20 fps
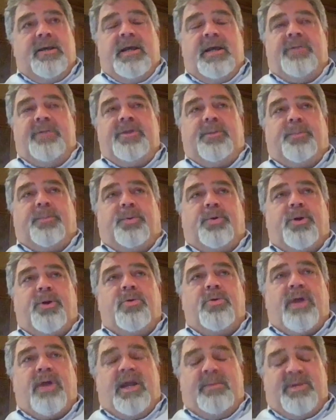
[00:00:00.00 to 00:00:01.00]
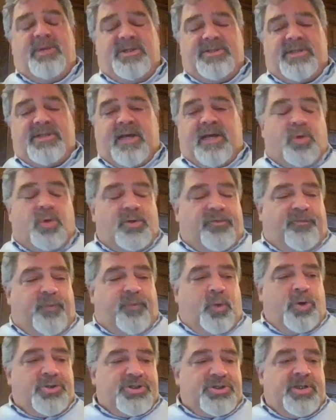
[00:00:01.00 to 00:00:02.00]
And the programming side, we're
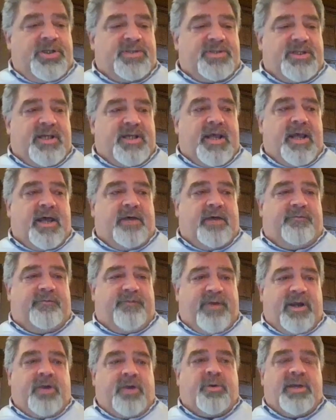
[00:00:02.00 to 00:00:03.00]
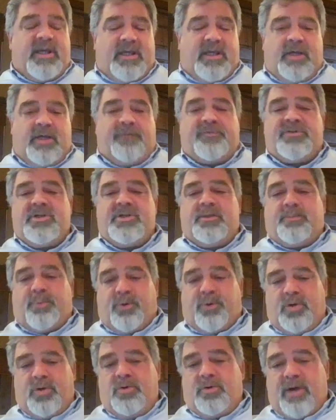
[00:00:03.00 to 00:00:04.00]
fortunate to have very gifted
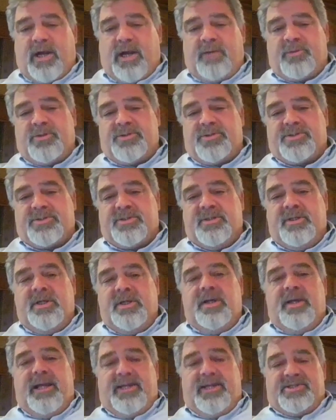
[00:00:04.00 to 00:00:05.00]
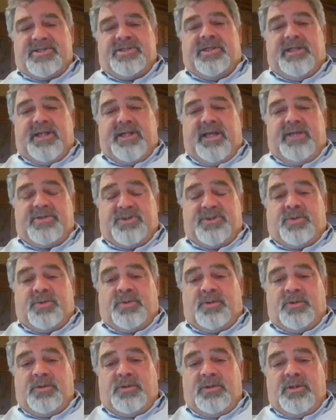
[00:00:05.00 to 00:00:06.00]
programmers at C&A
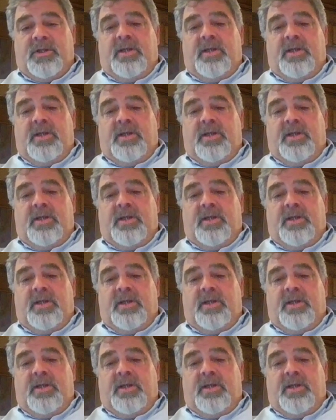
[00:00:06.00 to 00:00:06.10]
Tool